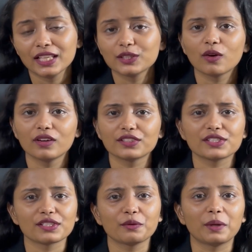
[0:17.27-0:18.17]
The
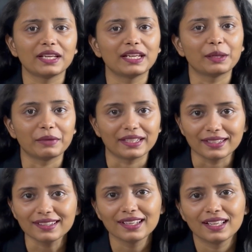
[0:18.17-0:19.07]
colleges are very
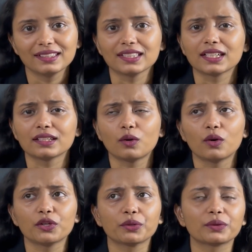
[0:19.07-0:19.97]
limited. There are
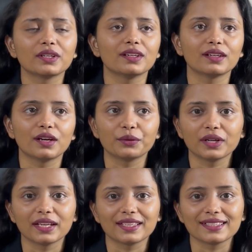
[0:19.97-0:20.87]
all total around,
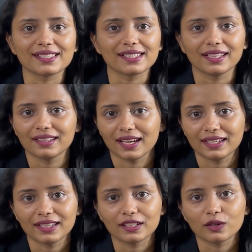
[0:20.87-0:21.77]
I can say,
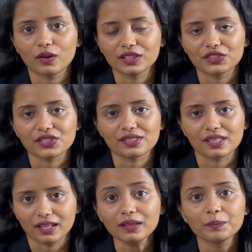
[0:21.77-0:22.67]
9 dental colleges
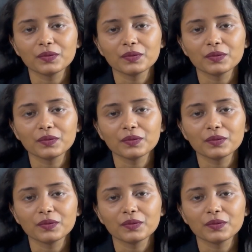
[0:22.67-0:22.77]
there,